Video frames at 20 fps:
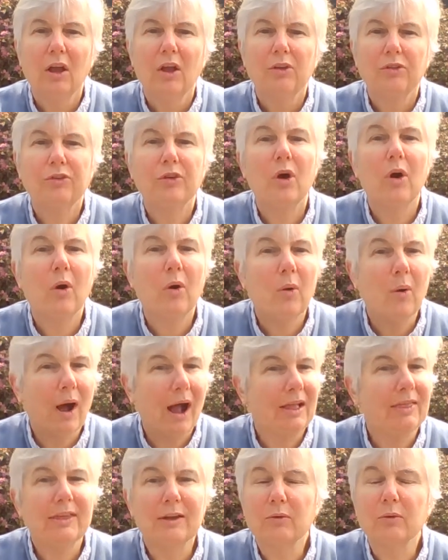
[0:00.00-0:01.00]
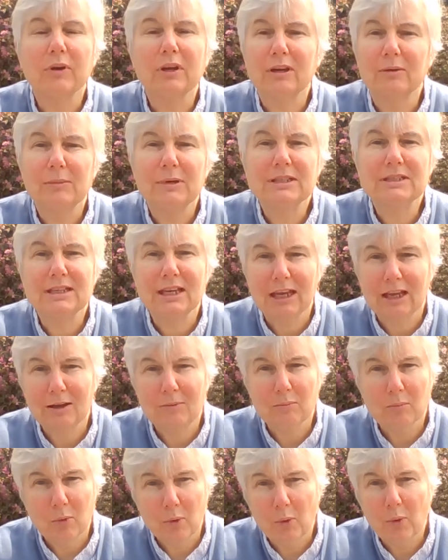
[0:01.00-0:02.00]
So I think we're going to be
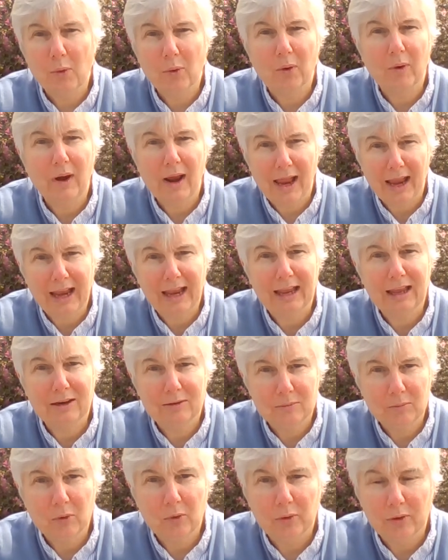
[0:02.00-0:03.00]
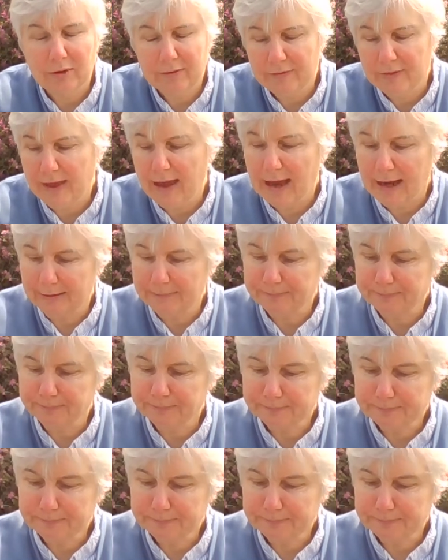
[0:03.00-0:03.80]
seeing more and more of that.